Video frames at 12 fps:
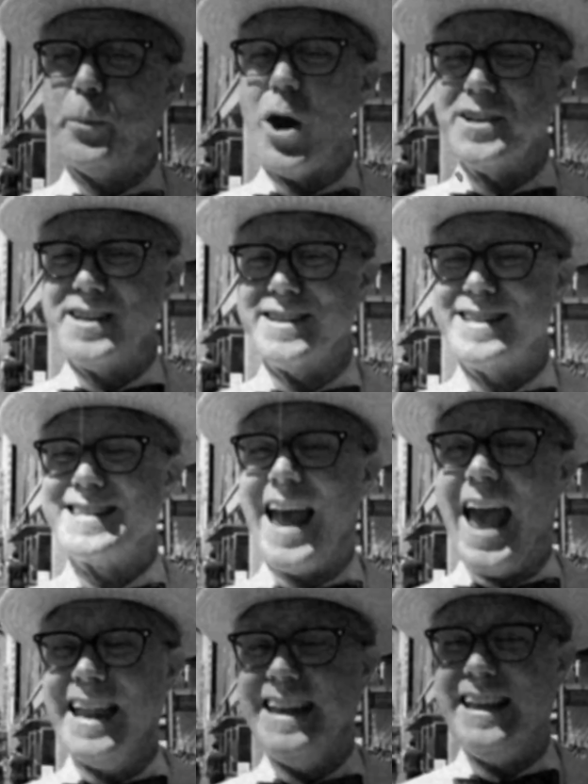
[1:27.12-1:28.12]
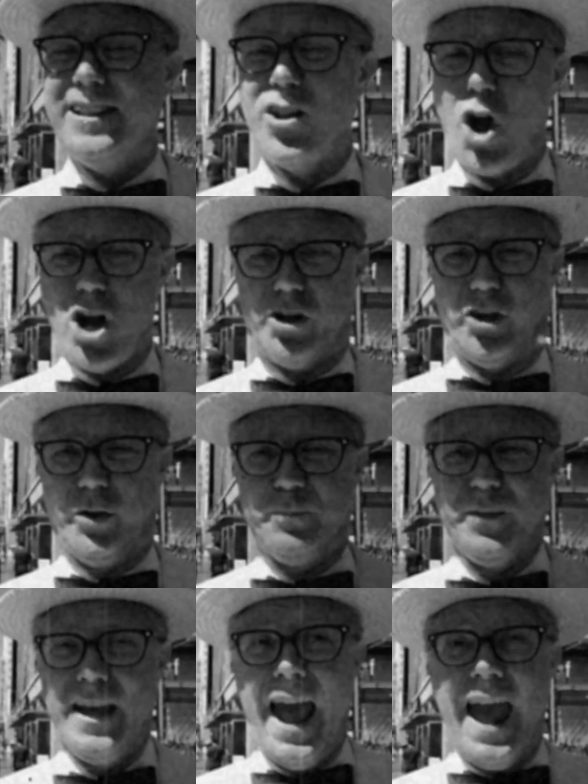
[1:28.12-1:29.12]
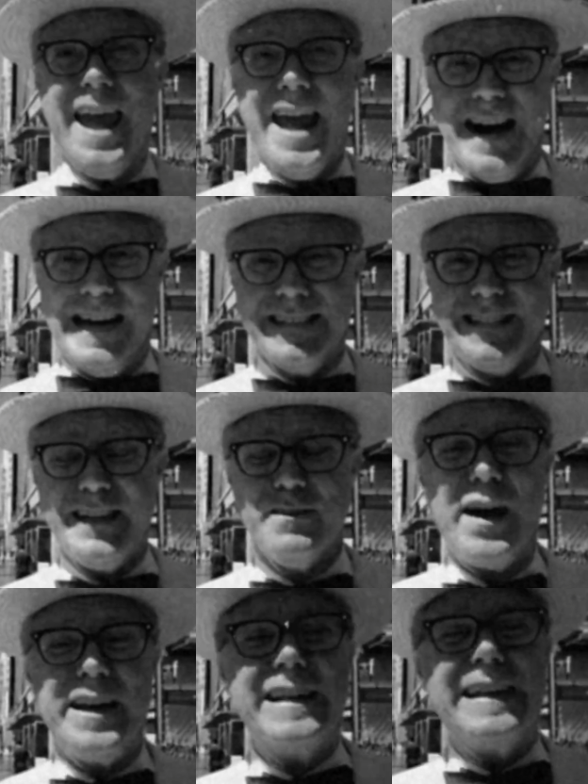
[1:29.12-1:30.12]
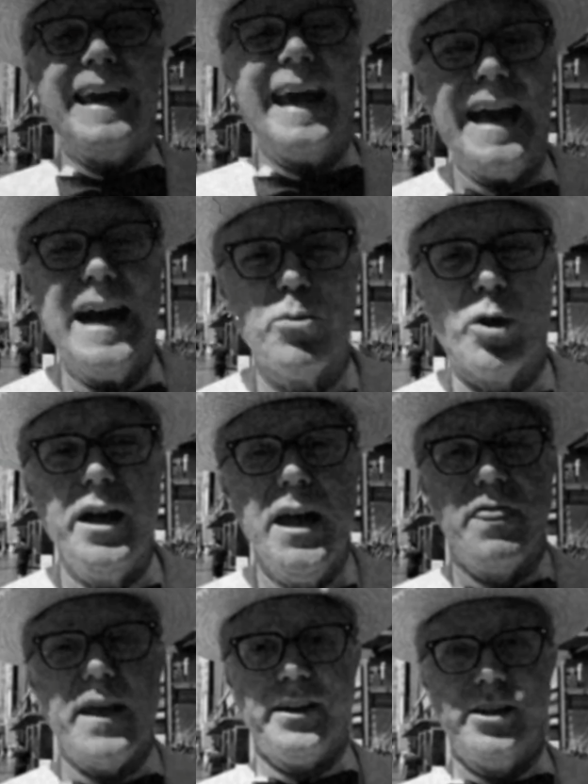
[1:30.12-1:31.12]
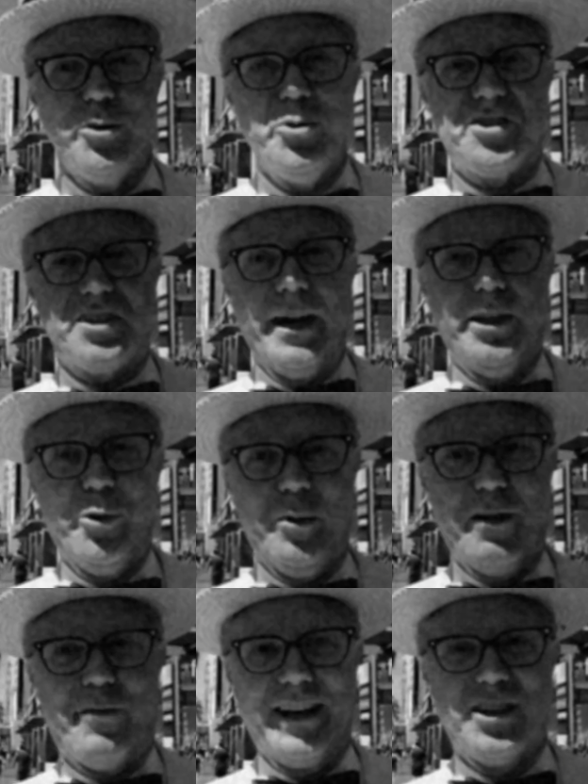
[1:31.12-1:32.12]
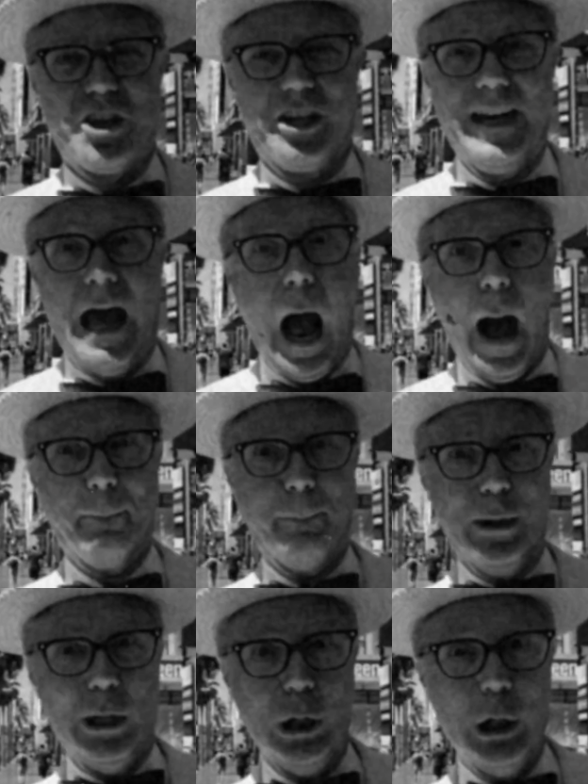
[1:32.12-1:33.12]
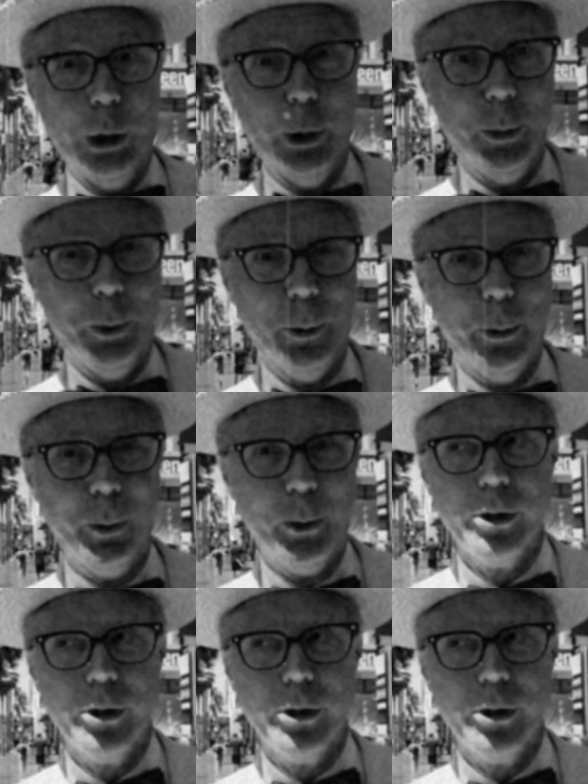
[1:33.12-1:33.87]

processes any longer. And he invented a camera that used a new innovation, blue.